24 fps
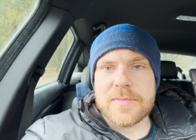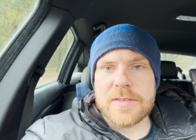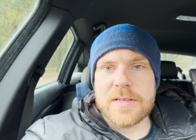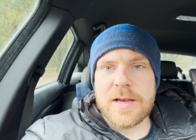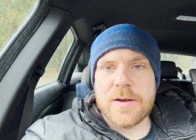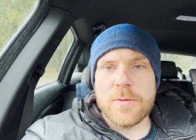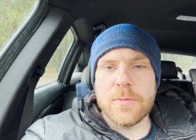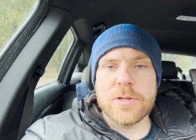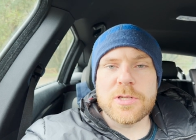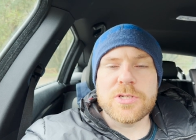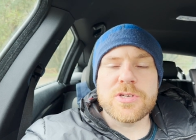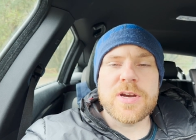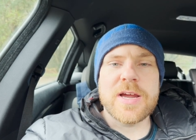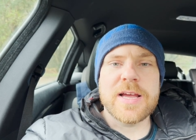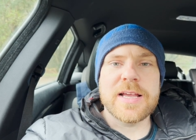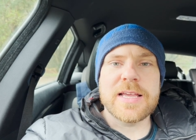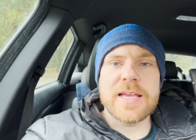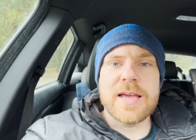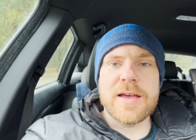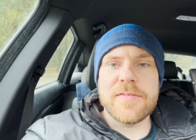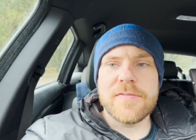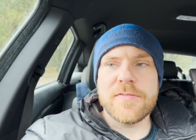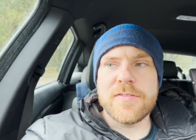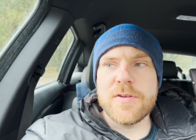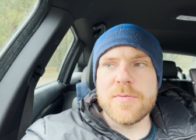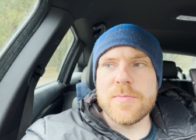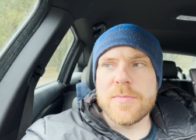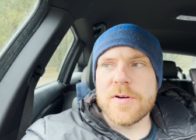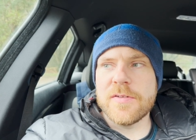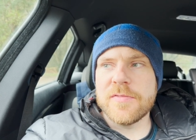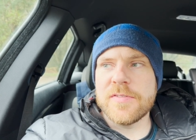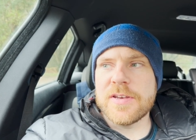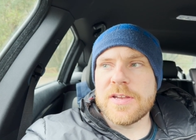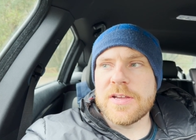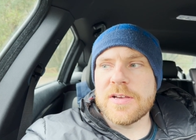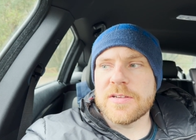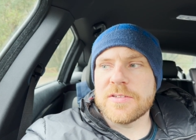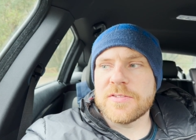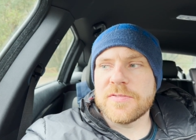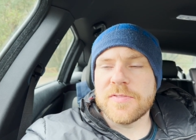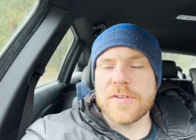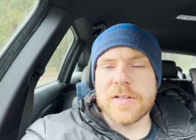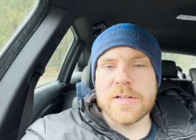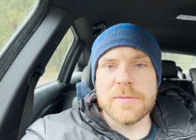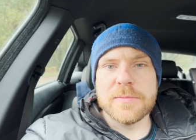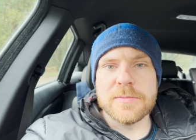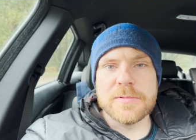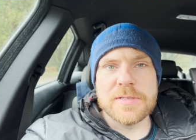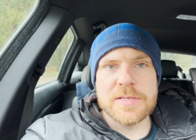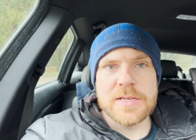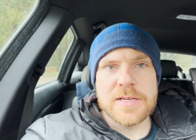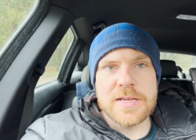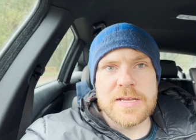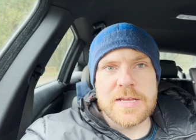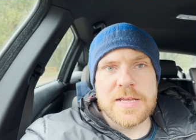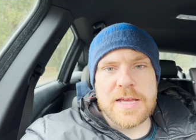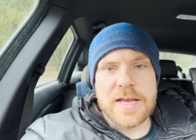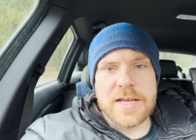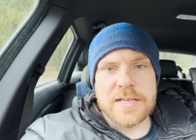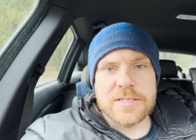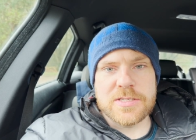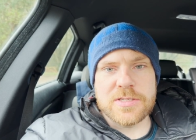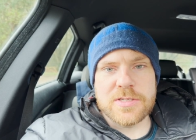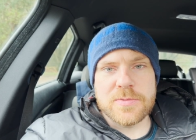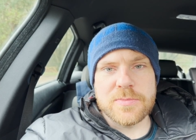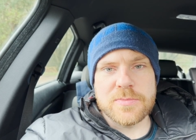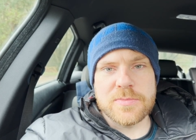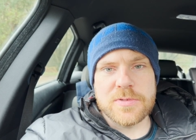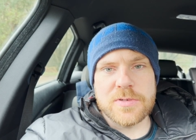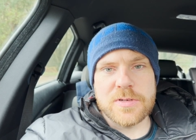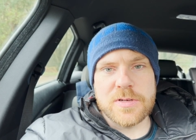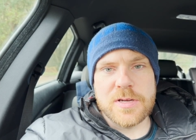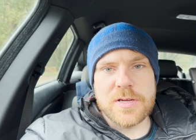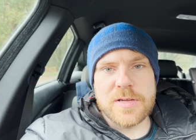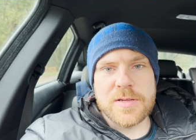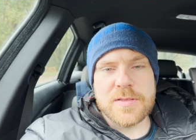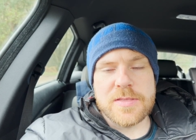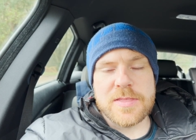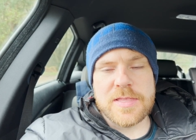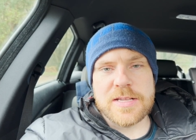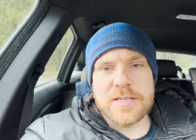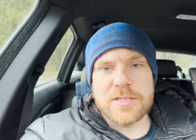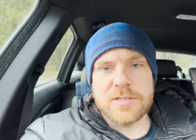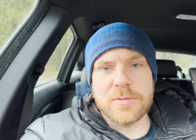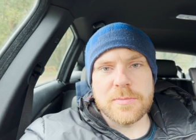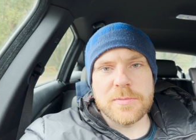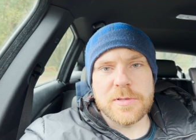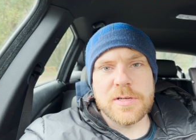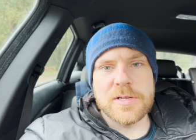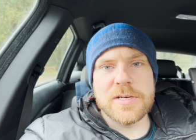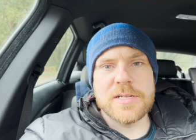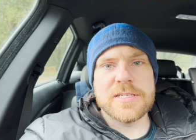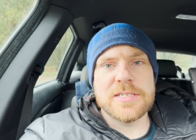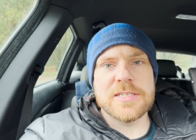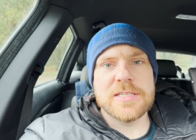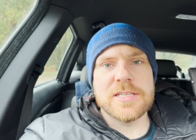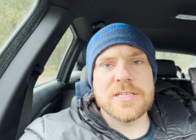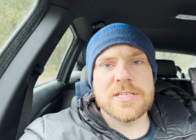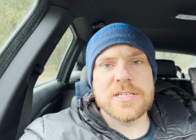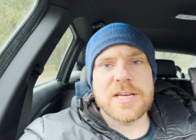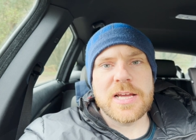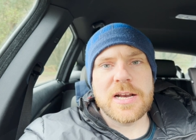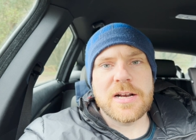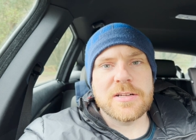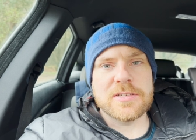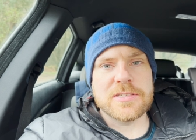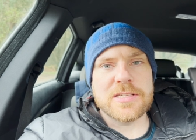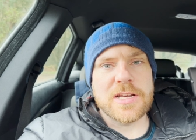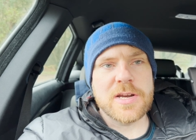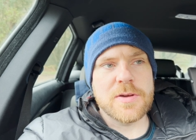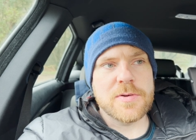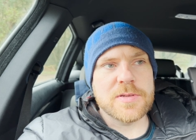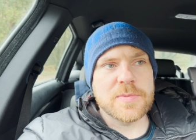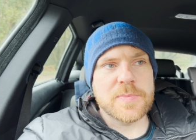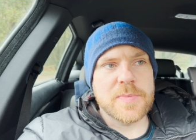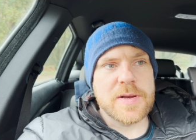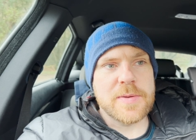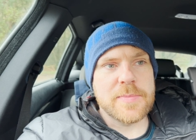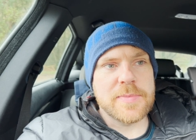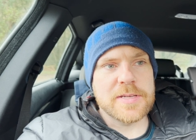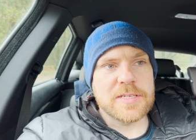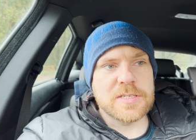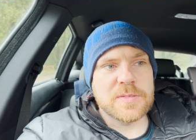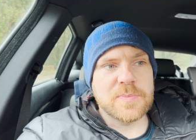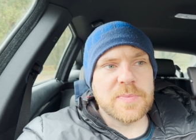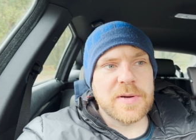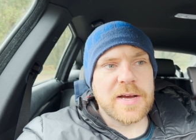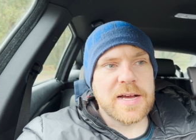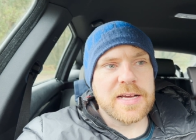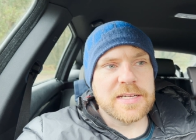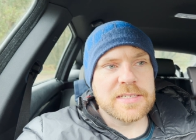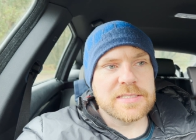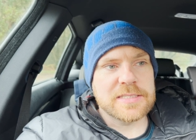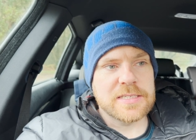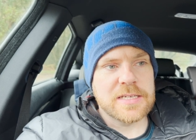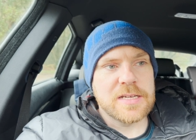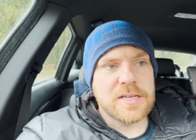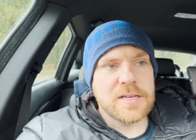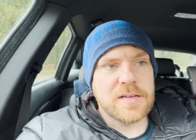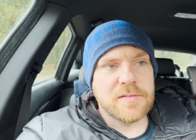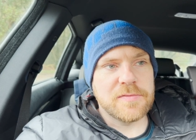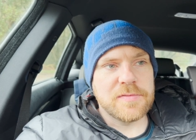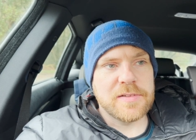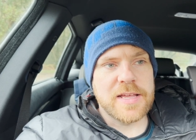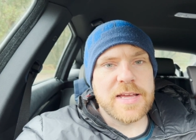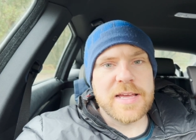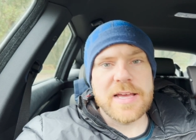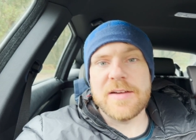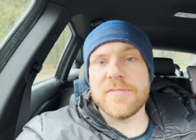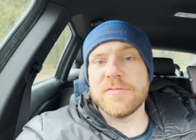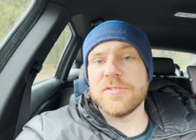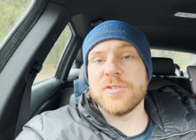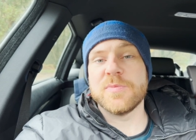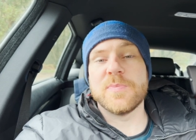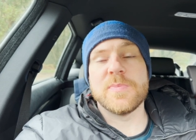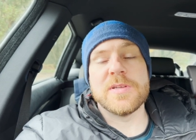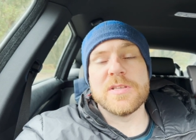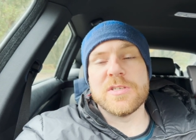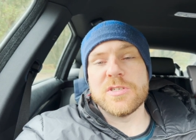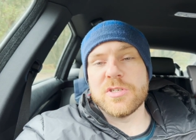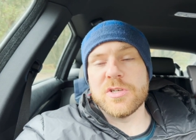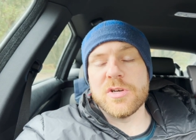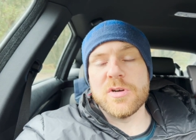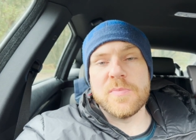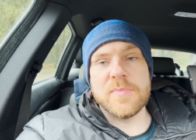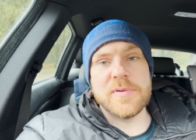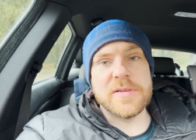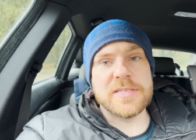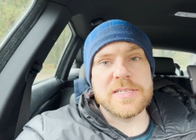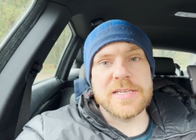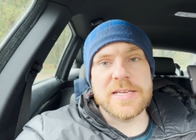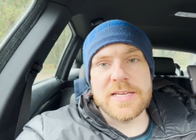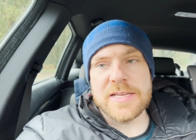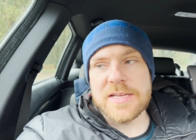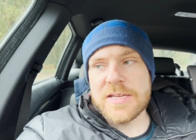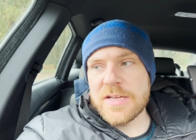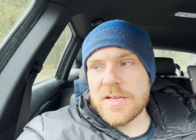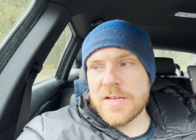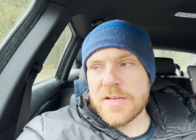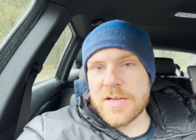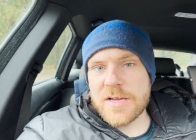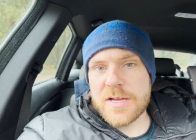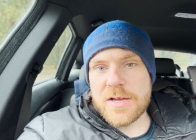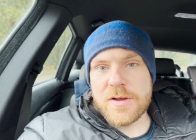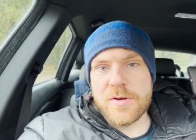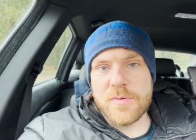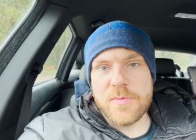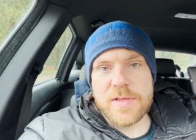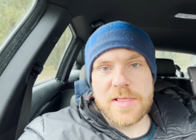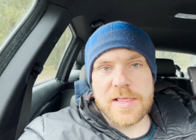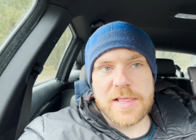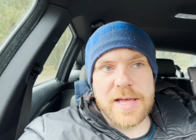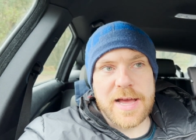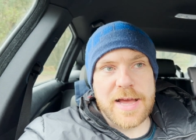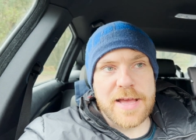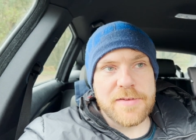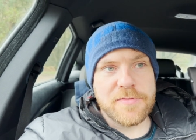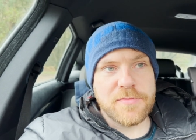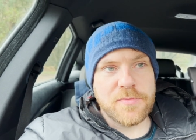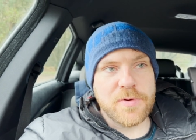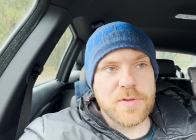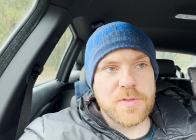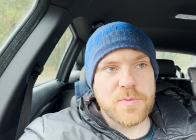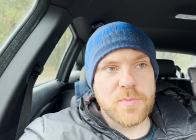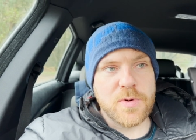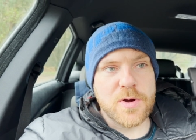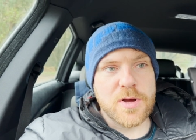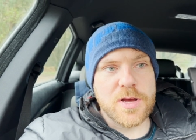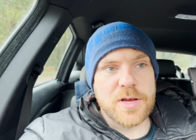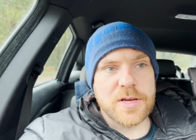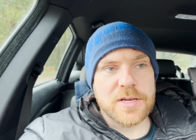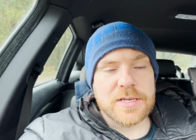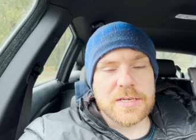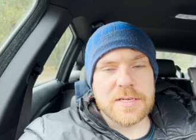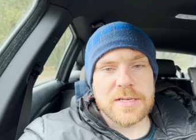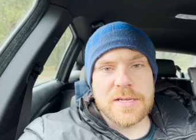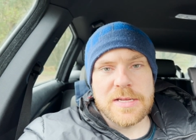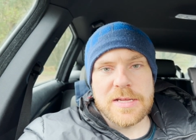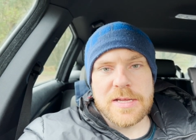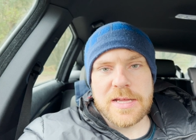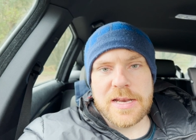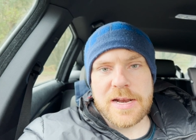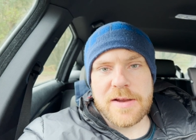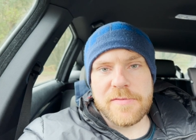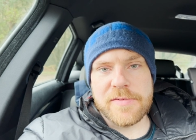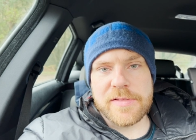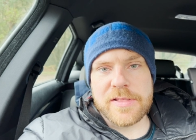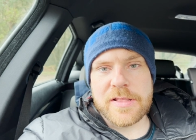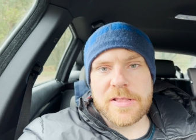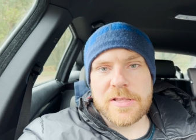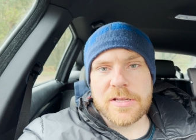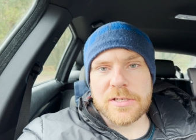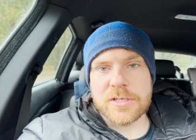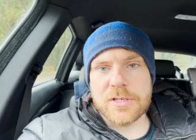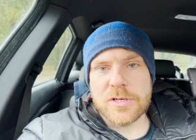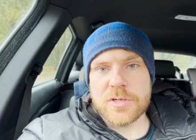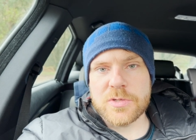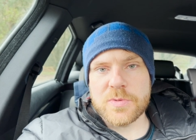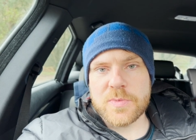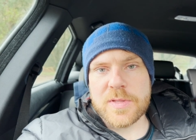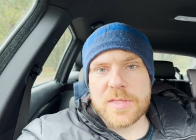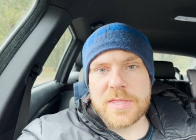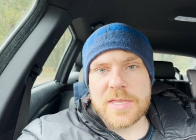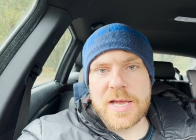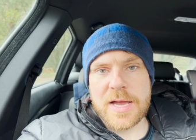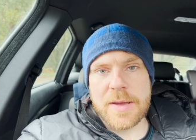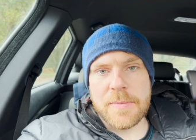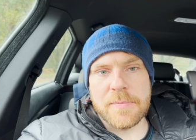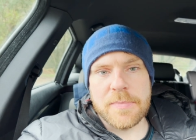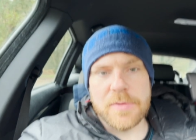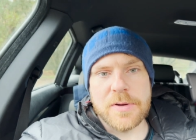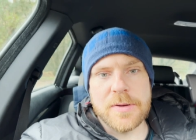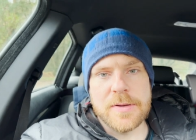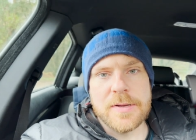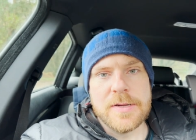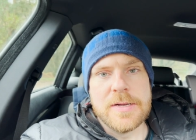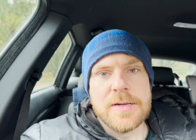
I will try and get a few more videos filmed and some uh, things uploaded to the channel because I know it's been a bit sparse of late. I've just been so busy uh, with life, with work, and everything that goes with that. But